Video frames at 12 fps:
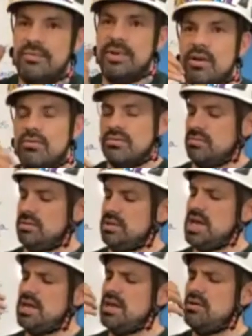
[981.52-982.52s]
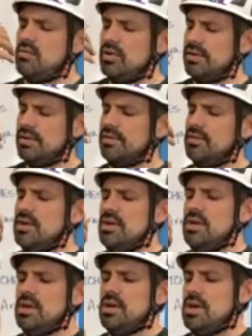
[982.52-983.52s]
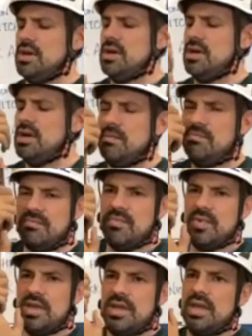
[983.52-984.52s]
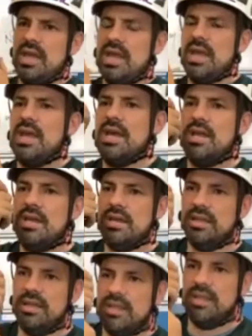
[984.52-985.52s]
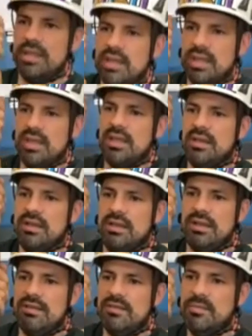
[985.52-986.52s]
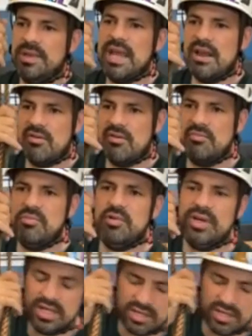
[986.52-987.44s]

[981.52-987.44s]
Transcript: go. Yeah, that works. Um, and it lets me down pretty